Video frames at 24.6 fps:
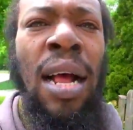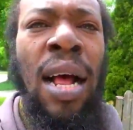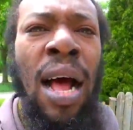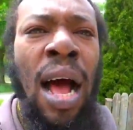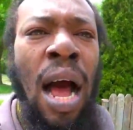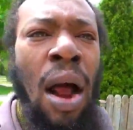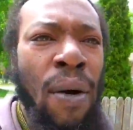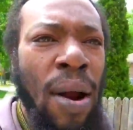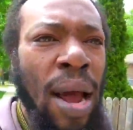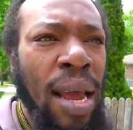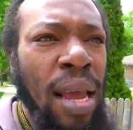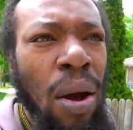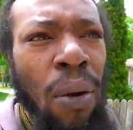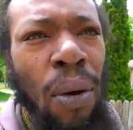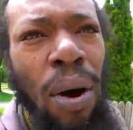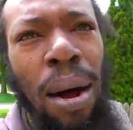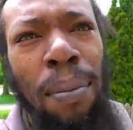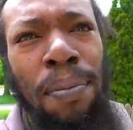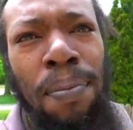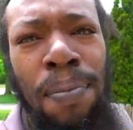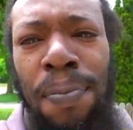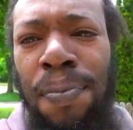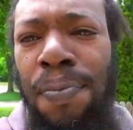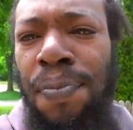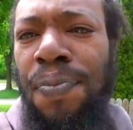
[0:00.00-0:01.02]
all right, here
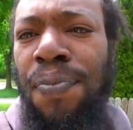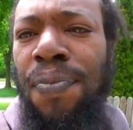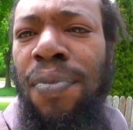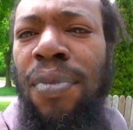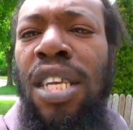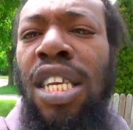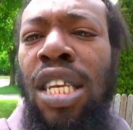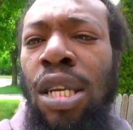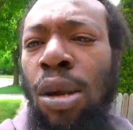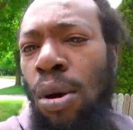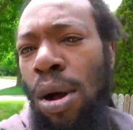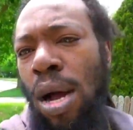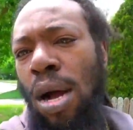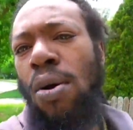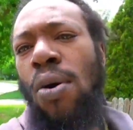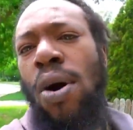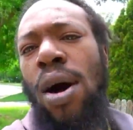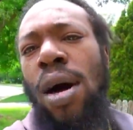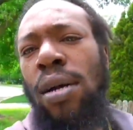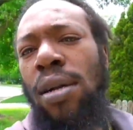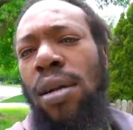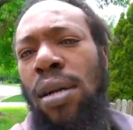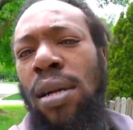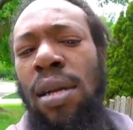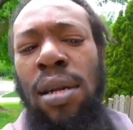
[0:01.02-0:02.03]
one. This is how I go on.
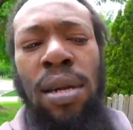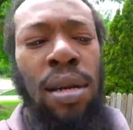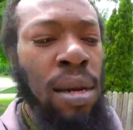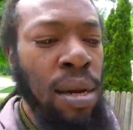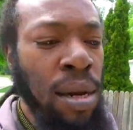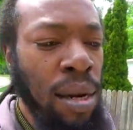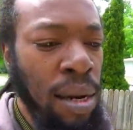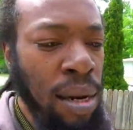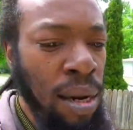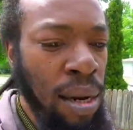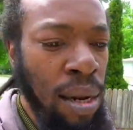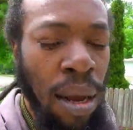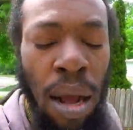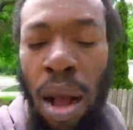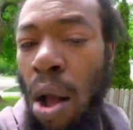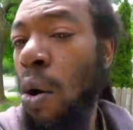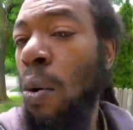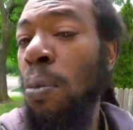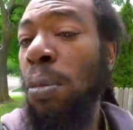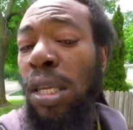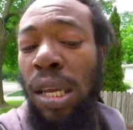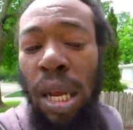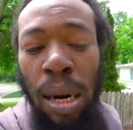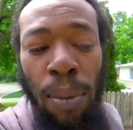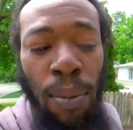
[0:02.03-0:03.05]
And when
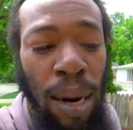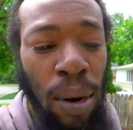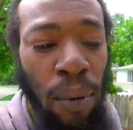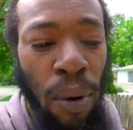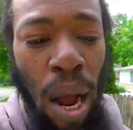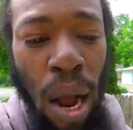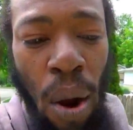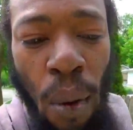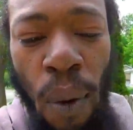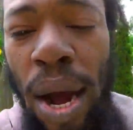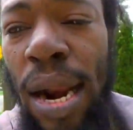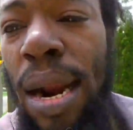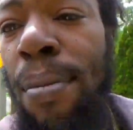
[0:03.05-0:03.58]
the man why I go on,